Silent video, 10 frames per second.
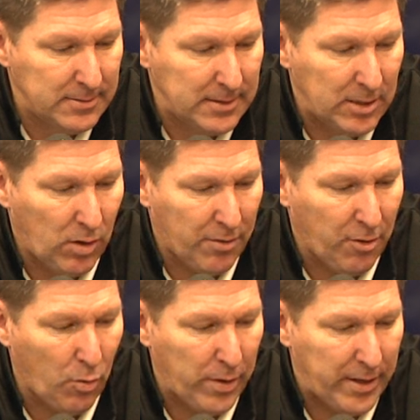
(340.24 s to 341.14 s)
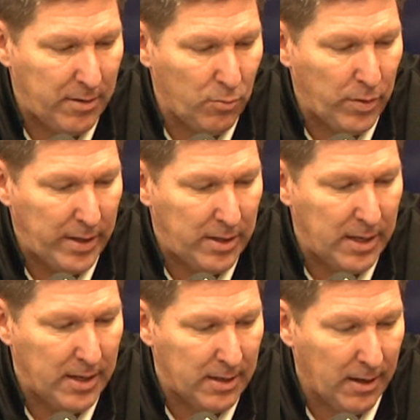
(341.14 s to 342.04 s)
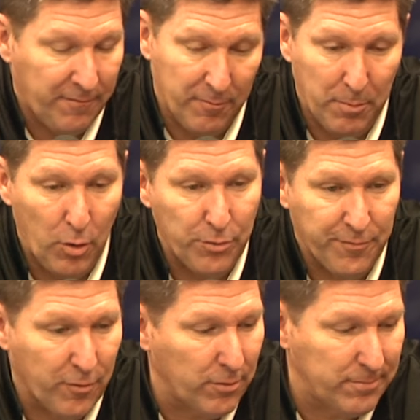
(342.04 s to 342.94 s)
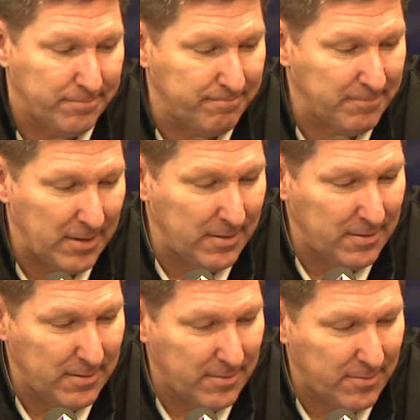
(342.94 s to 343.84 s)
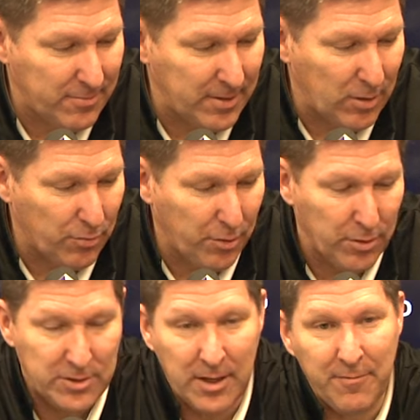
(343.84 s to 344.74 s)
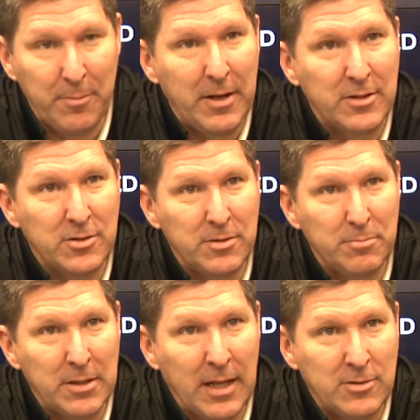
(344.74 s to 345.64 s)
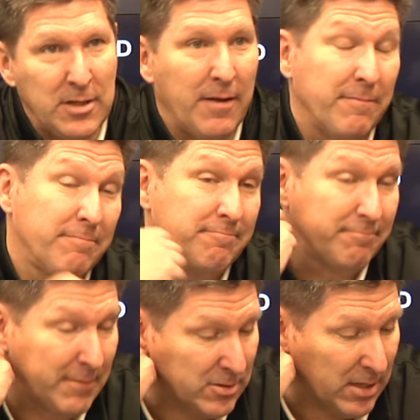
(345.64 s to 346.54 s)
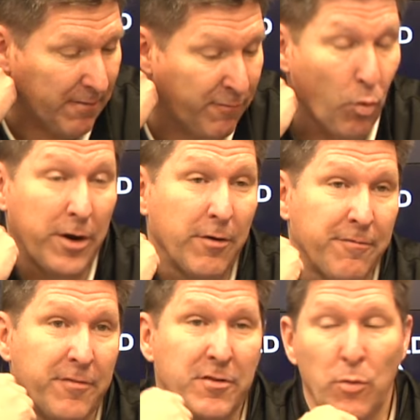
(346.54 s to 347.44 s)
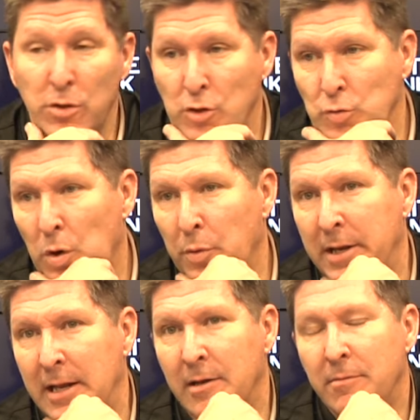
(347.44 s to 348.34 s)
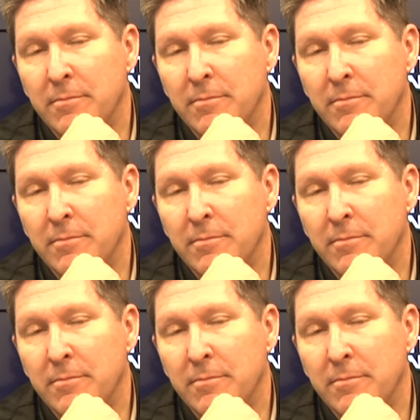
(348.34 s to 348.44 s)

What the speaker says: you know, I thought we did enough of both for, you know, 37 minutes. And that's not 40 or 50, which is what we needed.